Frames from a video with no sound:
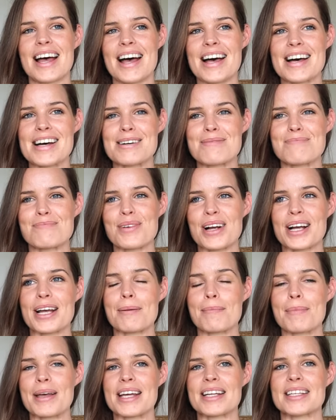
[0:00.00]

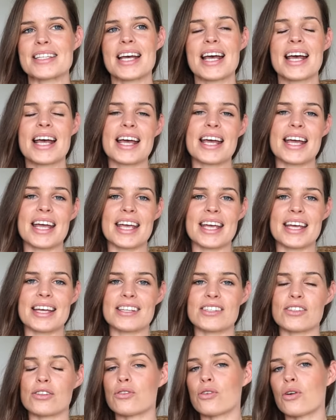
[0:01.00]
recommend,
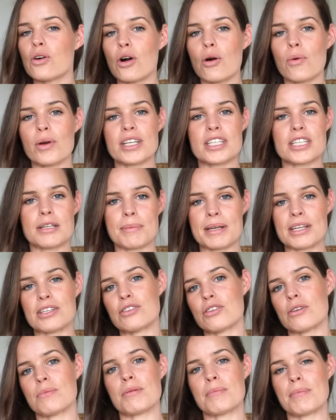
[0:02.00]
is not going to be
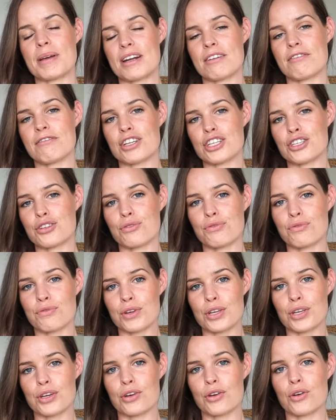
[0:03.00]
super beneficial for
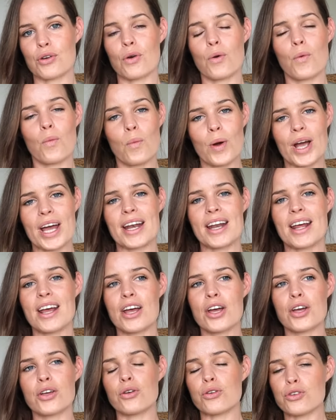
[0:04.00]
you when
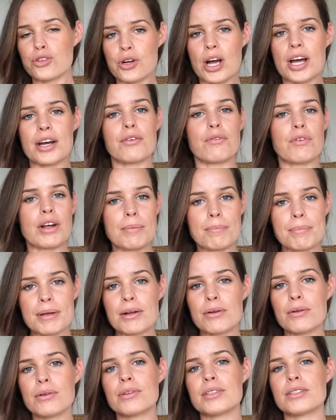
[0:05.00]
you're trying to
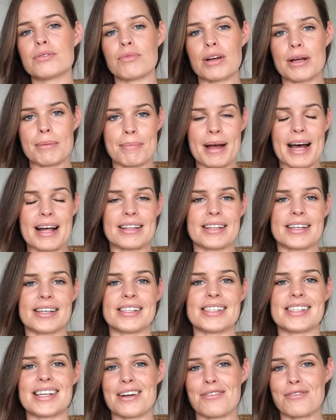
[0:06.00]
rebuild,
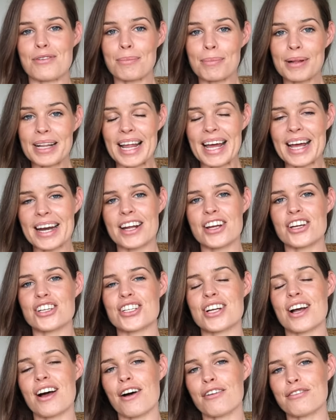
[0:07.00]
rebalance, and replenish
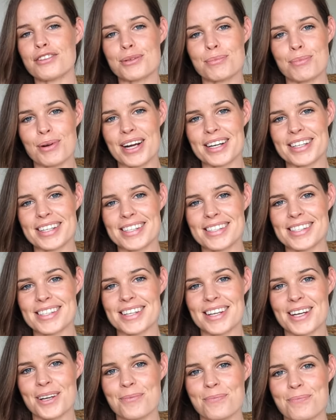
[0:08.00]
after
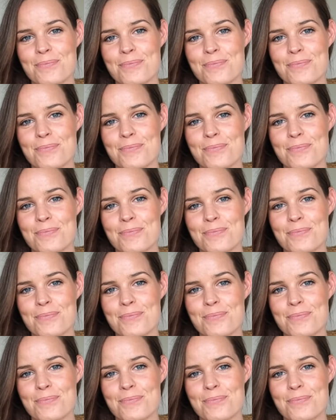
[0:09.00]
pregnancy.